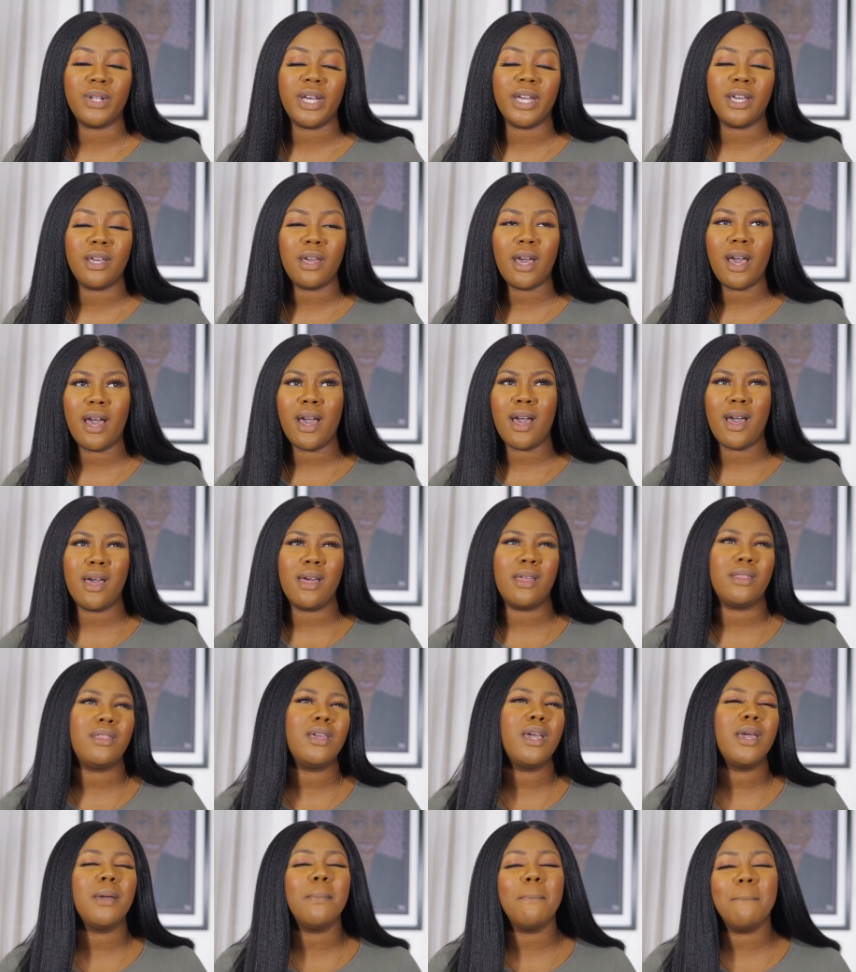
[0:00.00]
like a, I
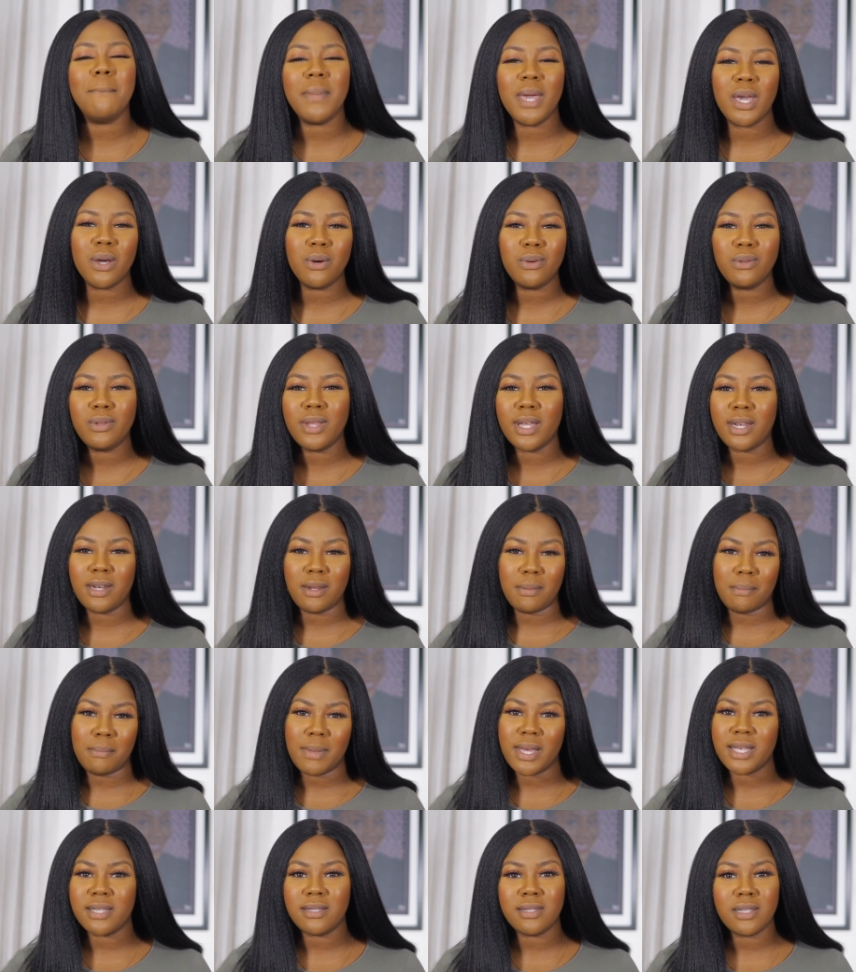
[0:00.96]
think a mail, then a
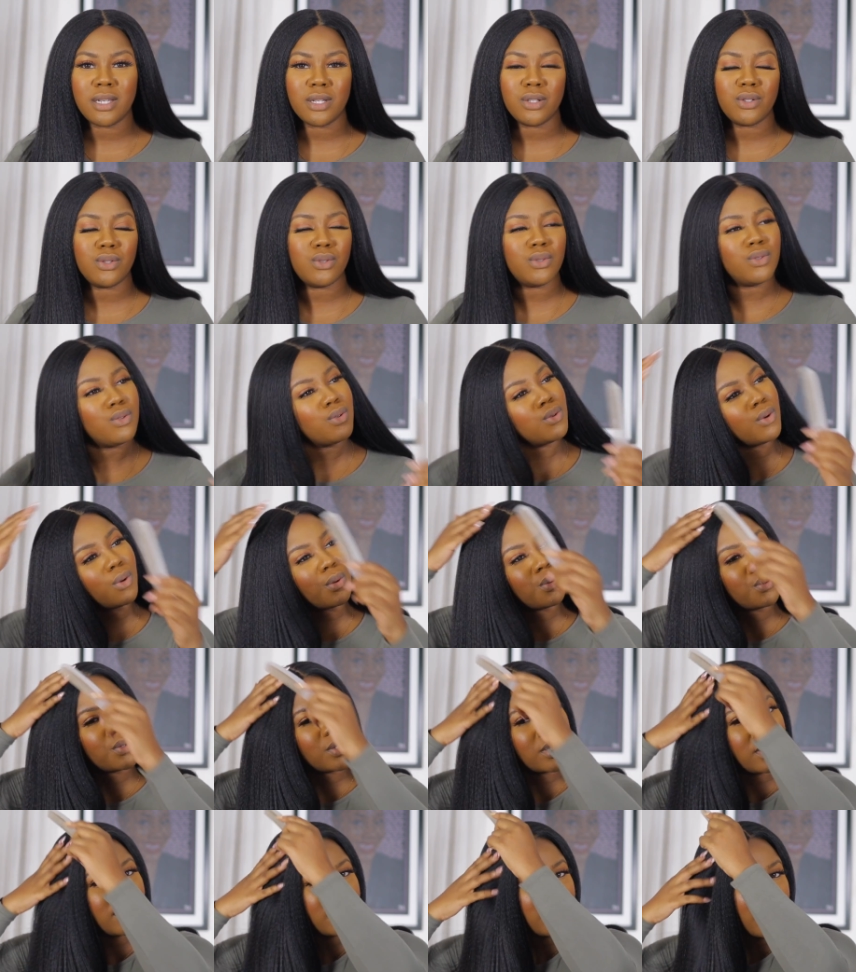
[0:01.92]
message too on
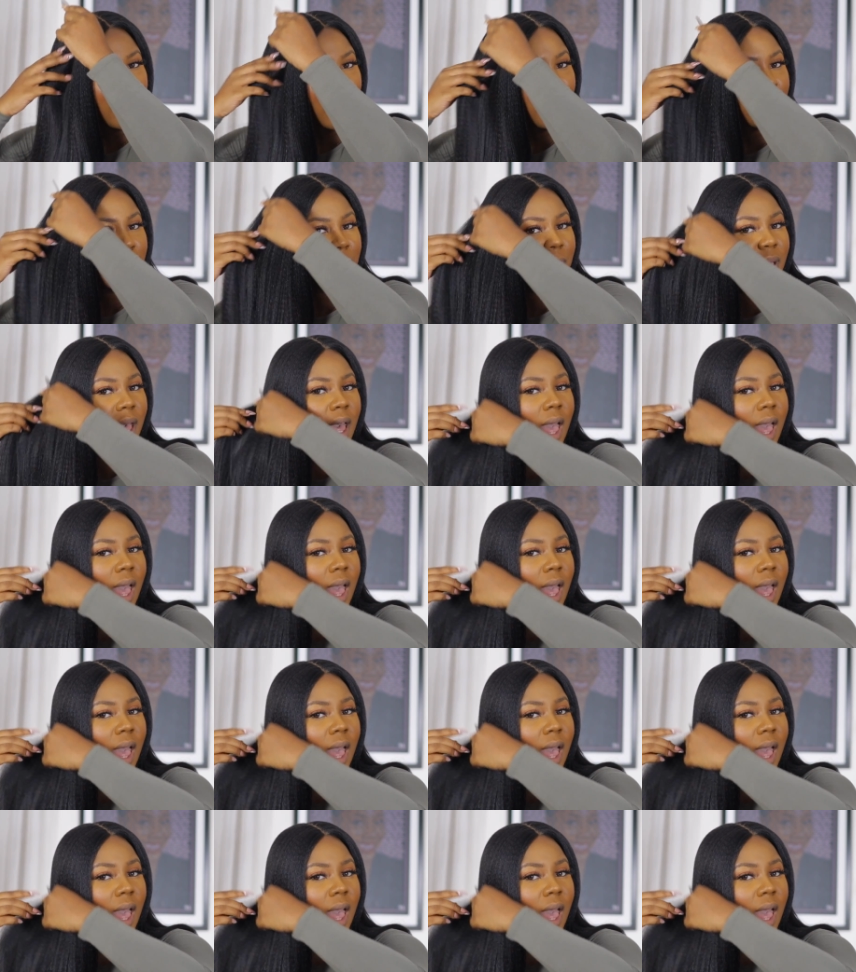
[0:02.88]
WhatsApp.